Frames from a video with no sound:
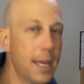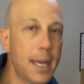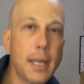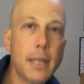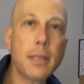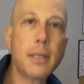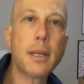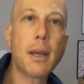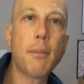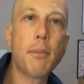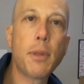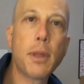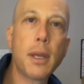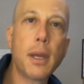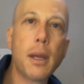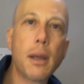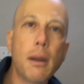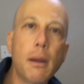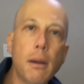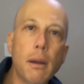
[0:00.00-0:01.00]
to get
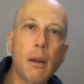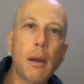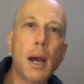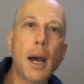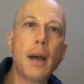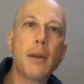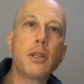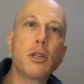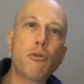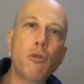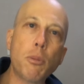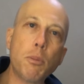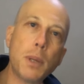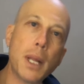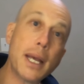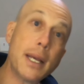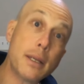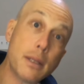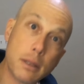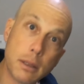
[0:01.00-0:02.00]
something to
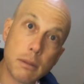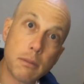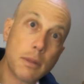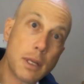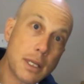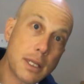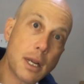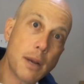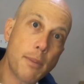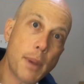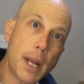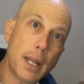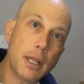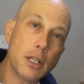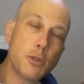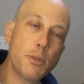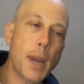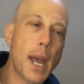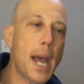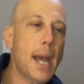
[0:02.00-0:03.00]
replace this
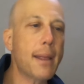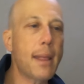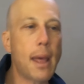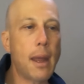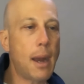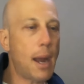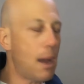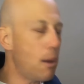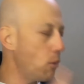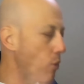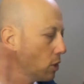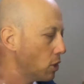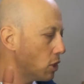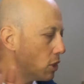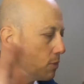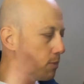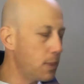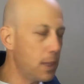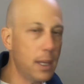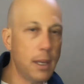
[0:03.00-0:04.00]
Cabela's bag that I would
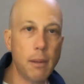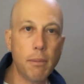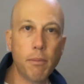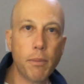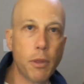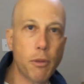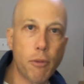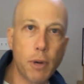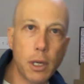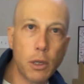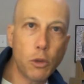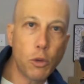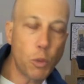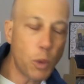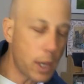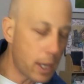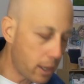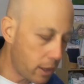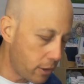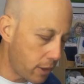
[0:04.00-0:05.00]
just be thrilled
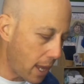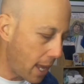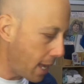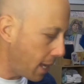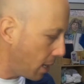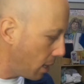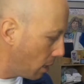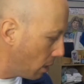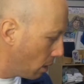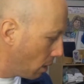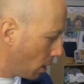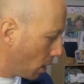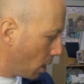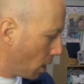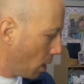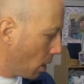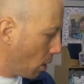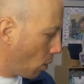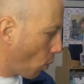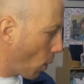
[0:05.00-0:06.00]
with. And
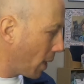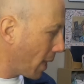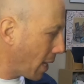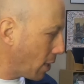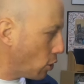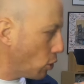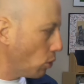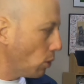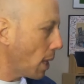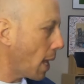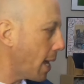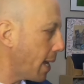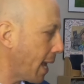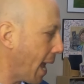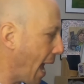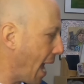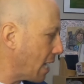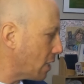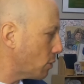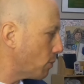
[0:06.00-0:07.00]
while I do like
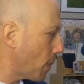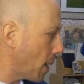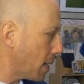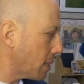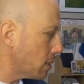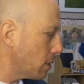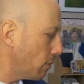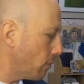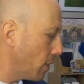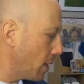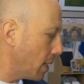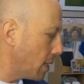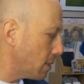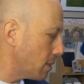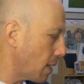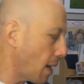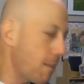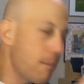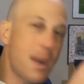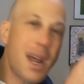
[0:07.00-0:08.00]
aspects of
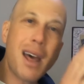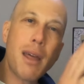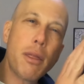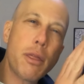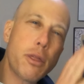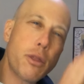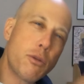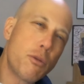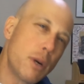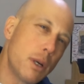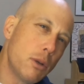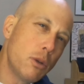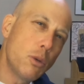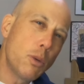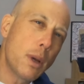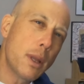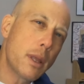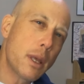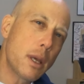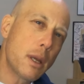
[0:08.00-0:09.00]
this, I'm not thrilled
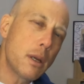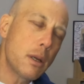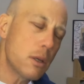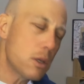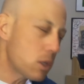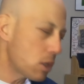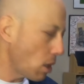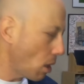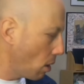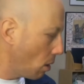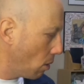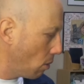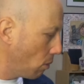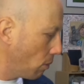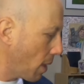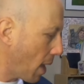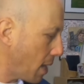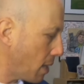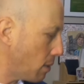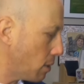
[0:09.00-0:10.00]
with it.
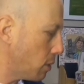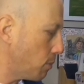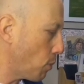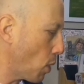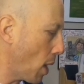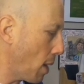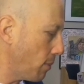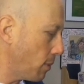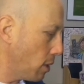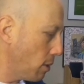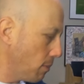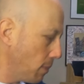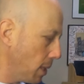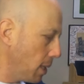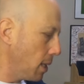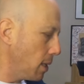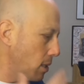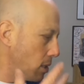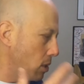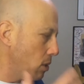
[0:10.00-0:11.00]
So that's prompted
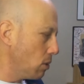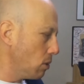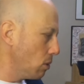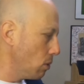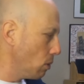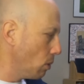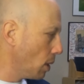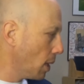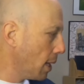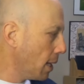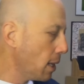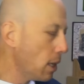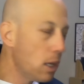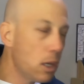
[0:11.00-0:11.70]
me to